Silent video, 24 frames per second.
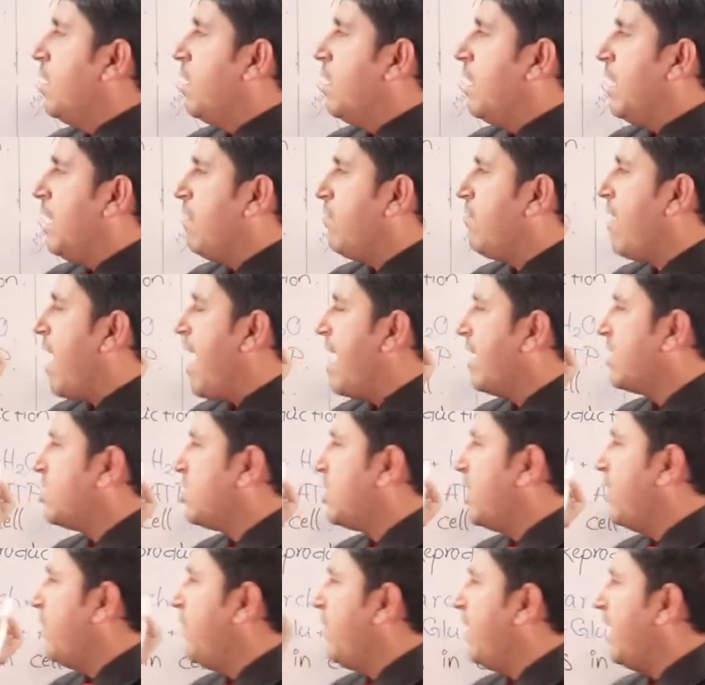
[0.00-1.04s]

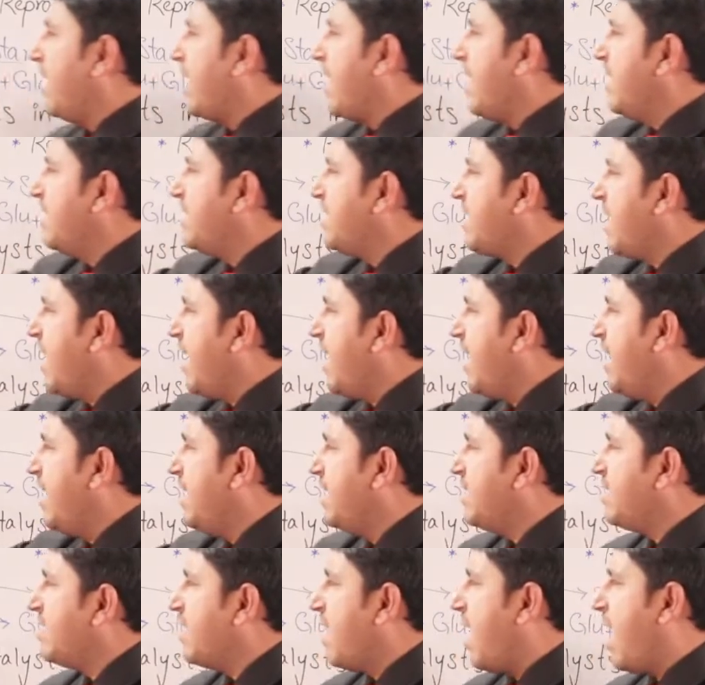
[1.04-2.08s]
reaction we can say
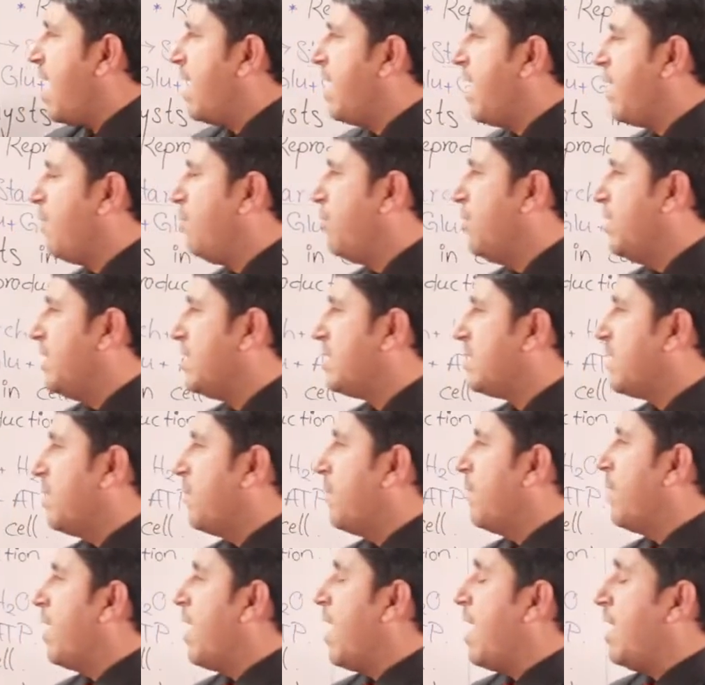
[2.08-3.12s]
is
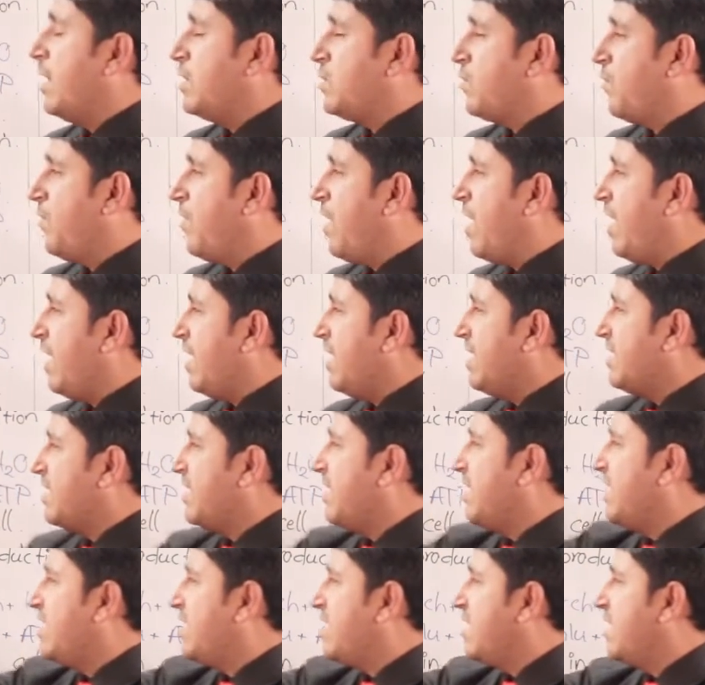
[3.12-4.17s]
anabolism. And where is
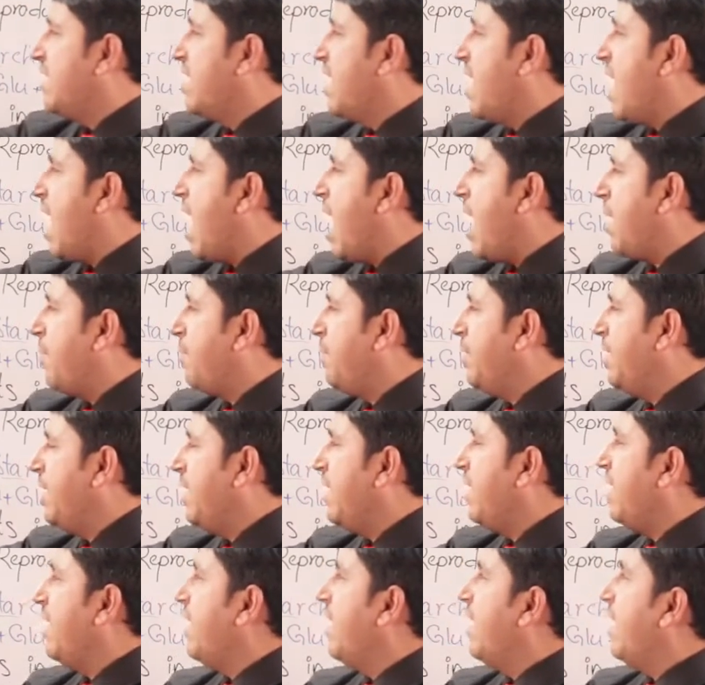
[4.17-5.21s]
it
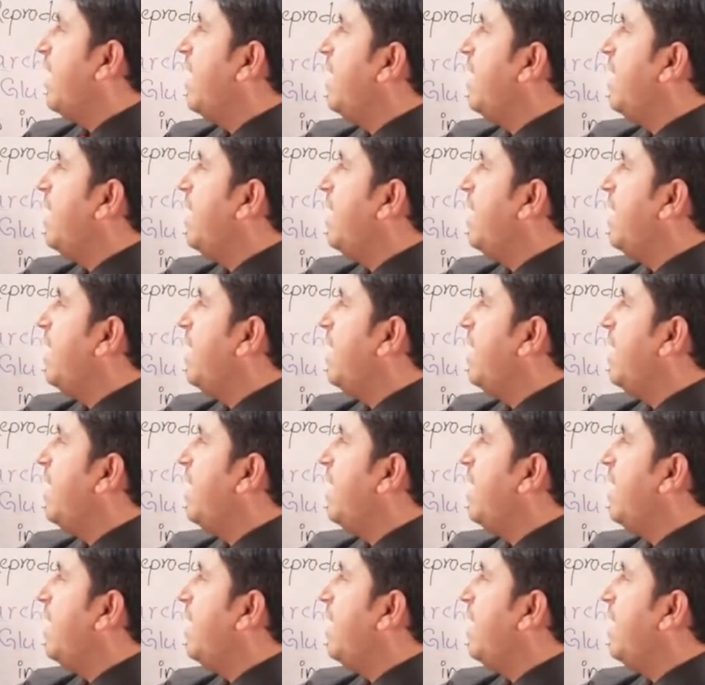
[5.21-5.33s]
happening?